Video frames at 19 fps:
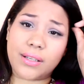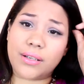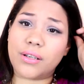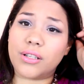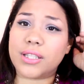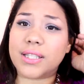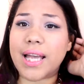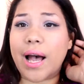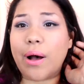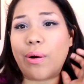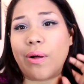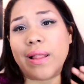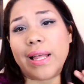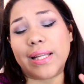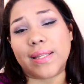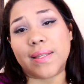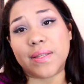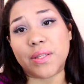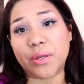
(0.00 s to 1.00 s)
little
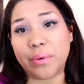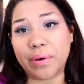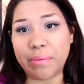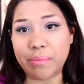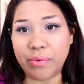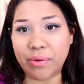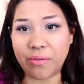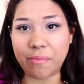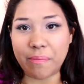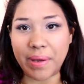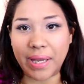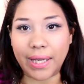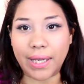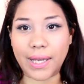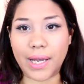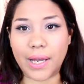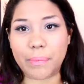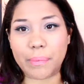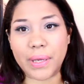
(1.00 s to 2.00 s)
towelettes to remove
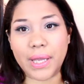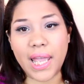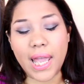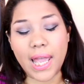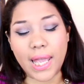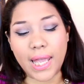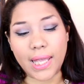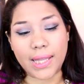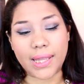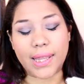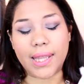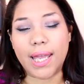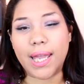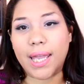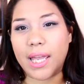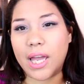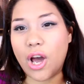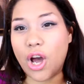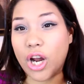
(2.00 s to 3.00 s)
makeup.
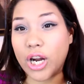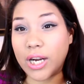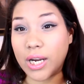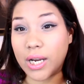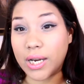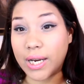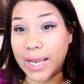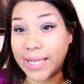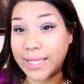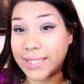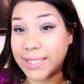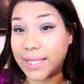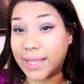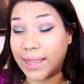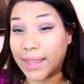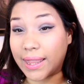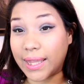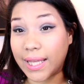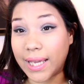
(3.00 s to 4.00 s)
They are nice and
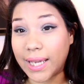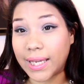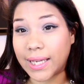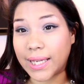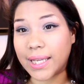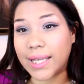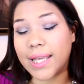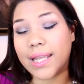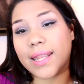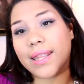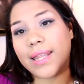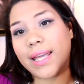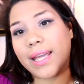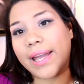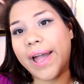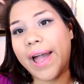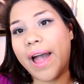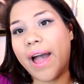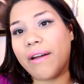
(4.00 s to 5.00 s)
thick. They
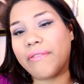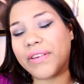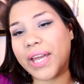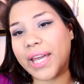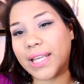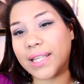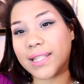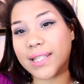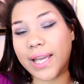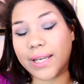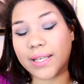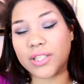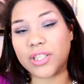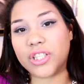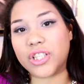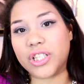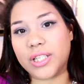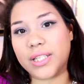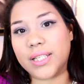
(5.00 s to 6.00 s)
have a
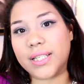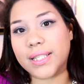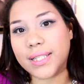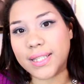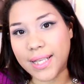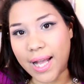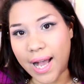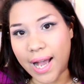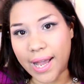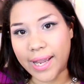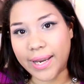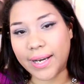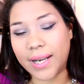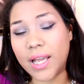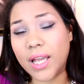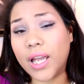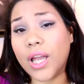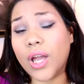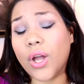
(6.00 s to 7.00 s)
textured side
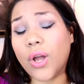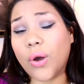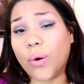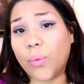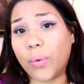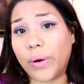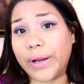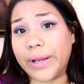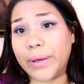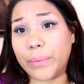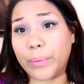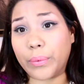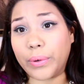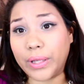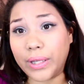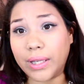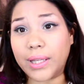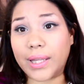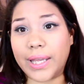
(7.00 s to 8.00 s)
where it
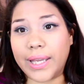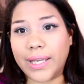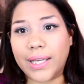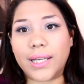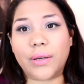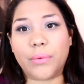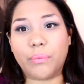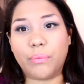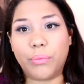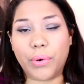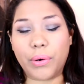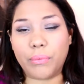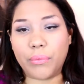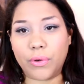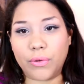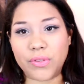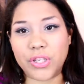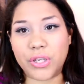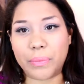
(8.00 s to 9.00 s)
really like
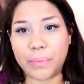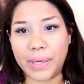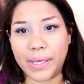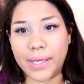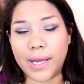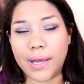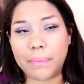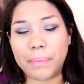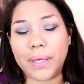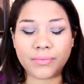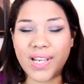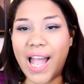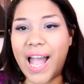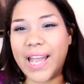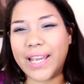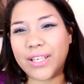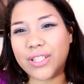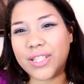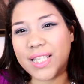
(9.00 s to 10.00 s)
removes your makeup.
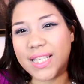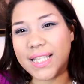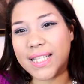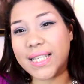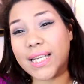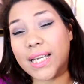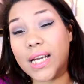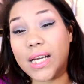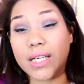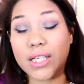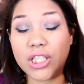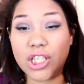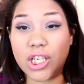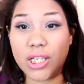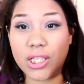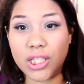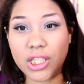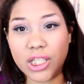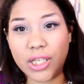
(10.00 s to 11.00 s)
I use this in
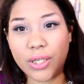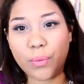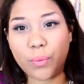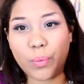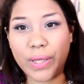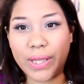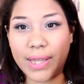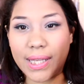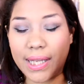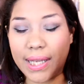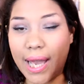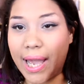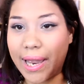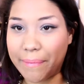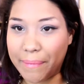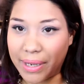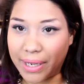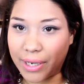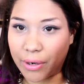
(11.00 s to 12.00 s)
conjunction with a eye
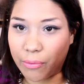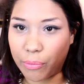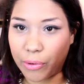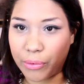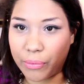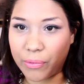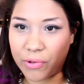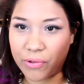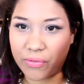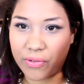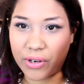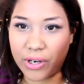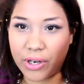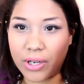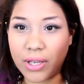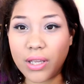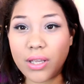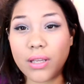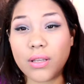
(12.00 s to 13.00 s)
makeup
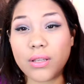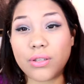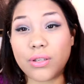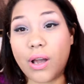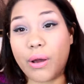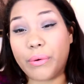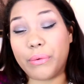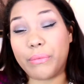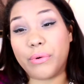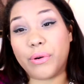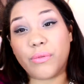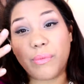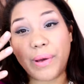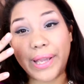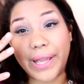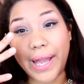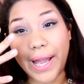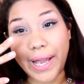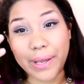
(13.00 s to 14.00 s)
remover. So I'll remove
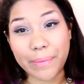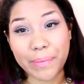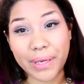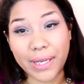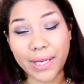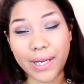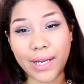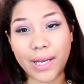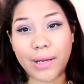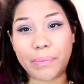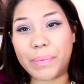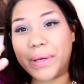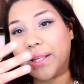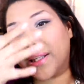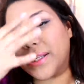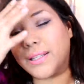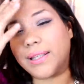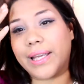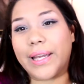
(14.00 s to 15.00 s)
my eye makeup
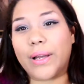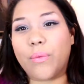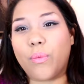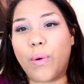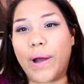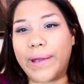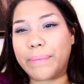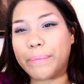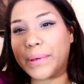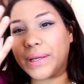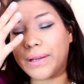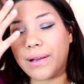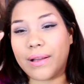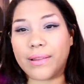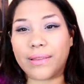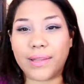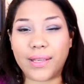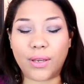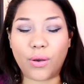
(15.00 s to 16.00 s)
and then like wipe
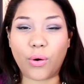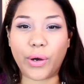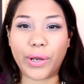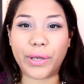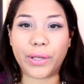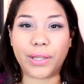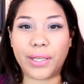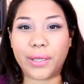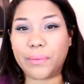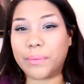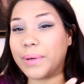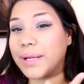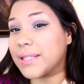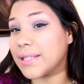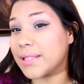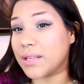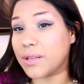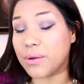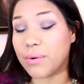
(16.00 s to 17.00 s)
the oily
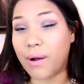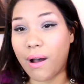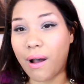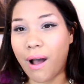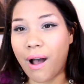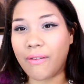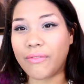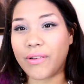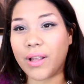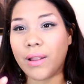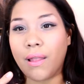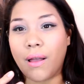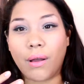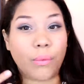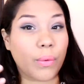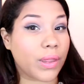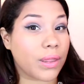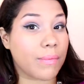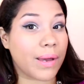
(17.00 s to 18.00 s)
residue off
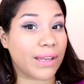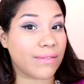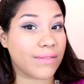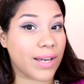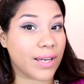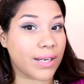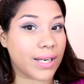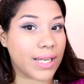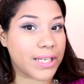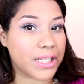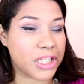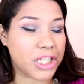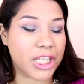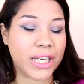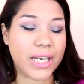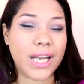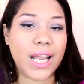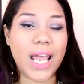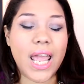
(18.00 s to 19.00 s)
along with my
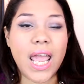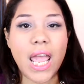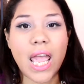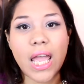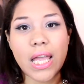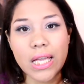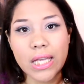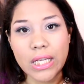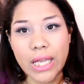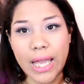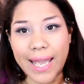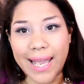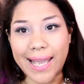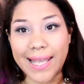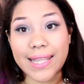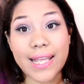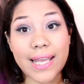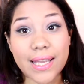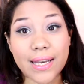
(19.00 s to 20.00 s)
foundation.
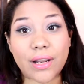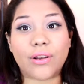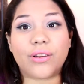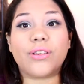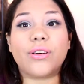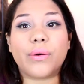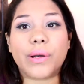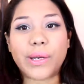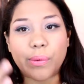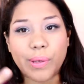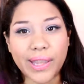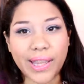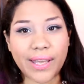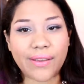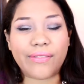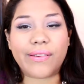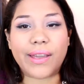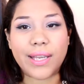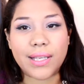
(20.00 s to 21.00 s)
And then I'll go in with
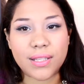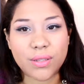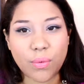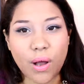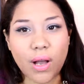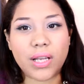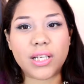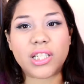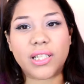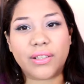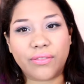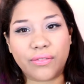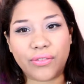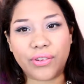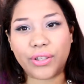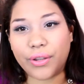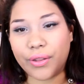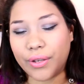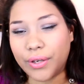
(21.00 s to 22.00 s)
a face wash and
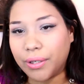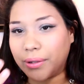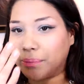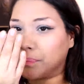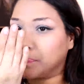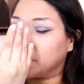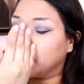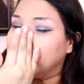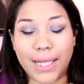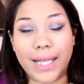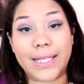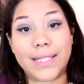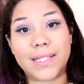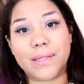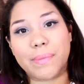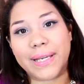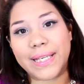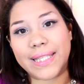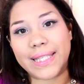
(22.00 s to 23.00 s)
further
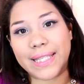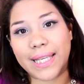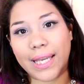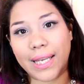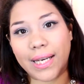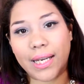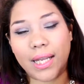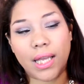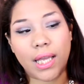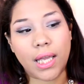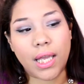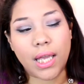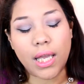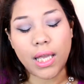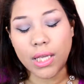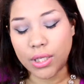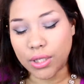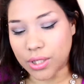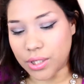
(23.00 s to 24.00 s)
cleanse my skin.
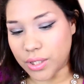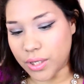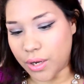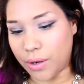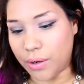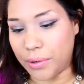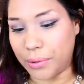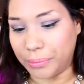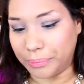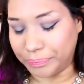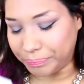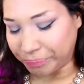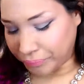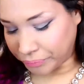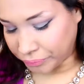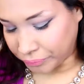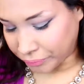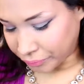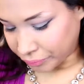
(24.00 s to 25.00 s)
So
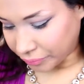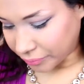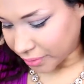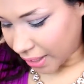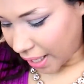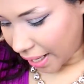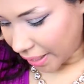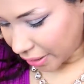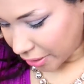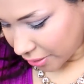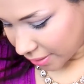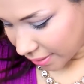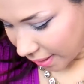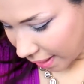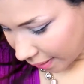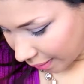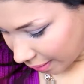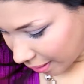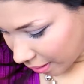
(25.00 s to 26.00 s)
I use
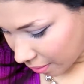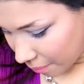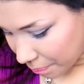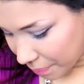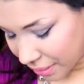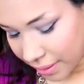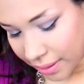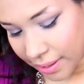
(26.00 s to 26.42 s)
that up.